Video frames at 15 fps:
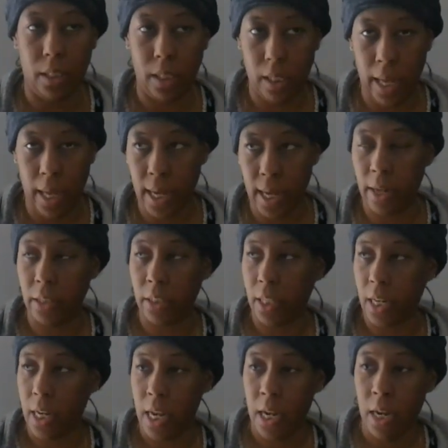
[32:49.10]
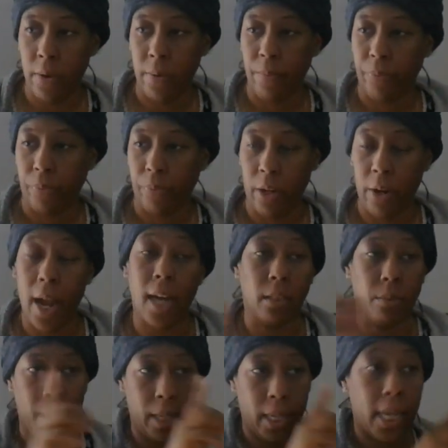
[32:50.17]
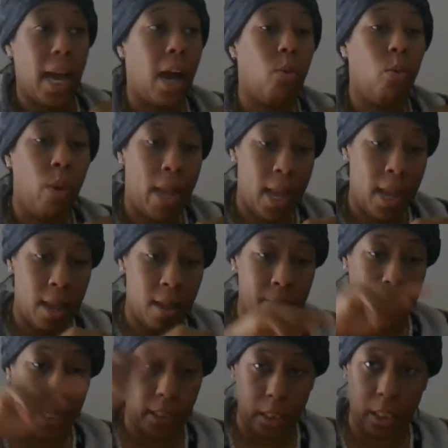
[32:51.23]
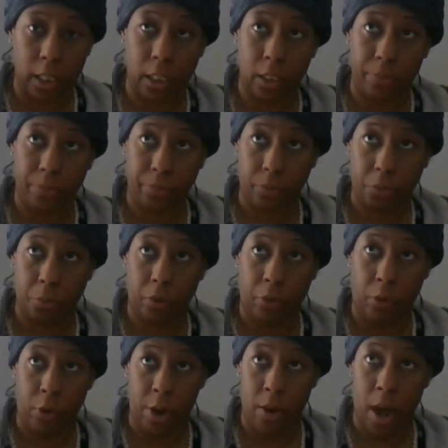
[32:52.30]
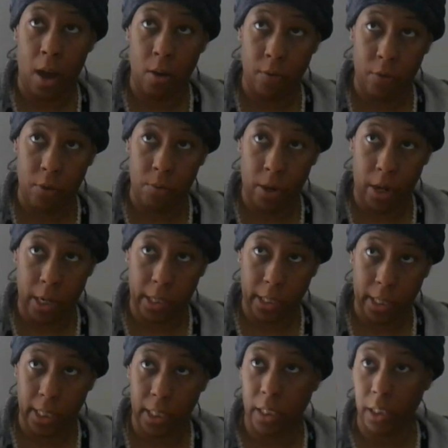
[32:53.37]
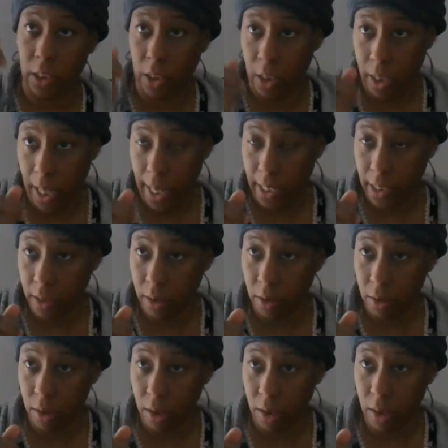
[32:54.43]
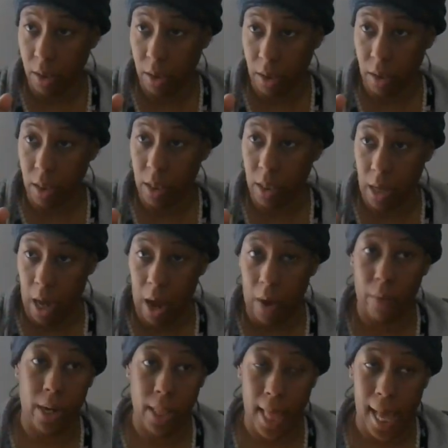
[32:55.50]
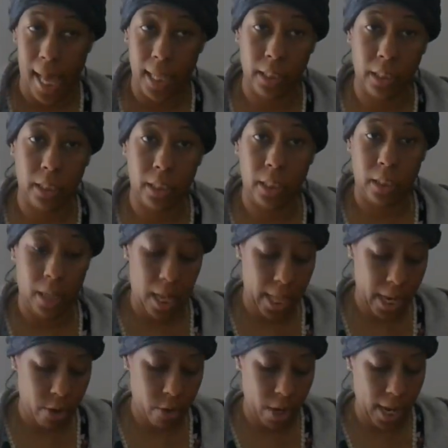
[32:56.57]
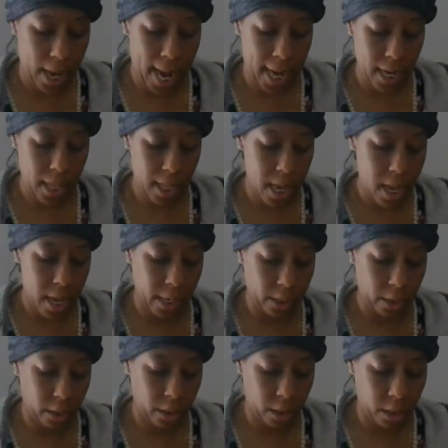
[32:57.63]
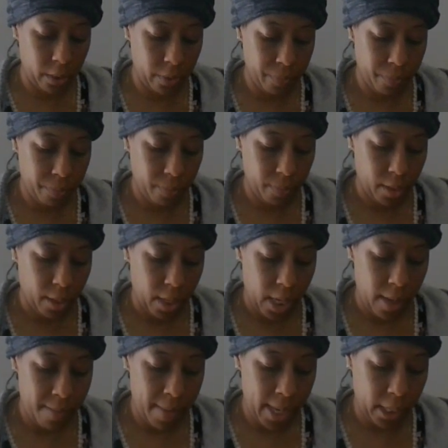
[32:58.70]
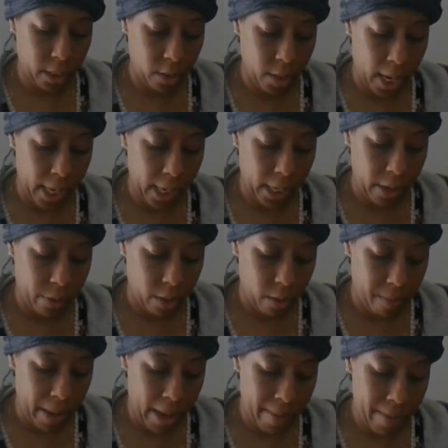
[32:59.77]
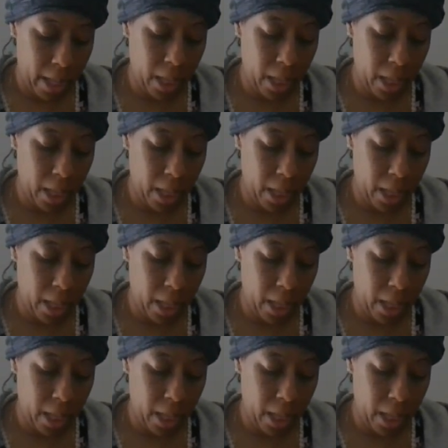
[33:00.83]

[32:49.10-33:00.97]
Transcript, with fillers: I guarantee your house probably got way messier before you got home from work, and then she like got rid of that. It's it's not like you try to hide anything. It's just it makes you got you and your baby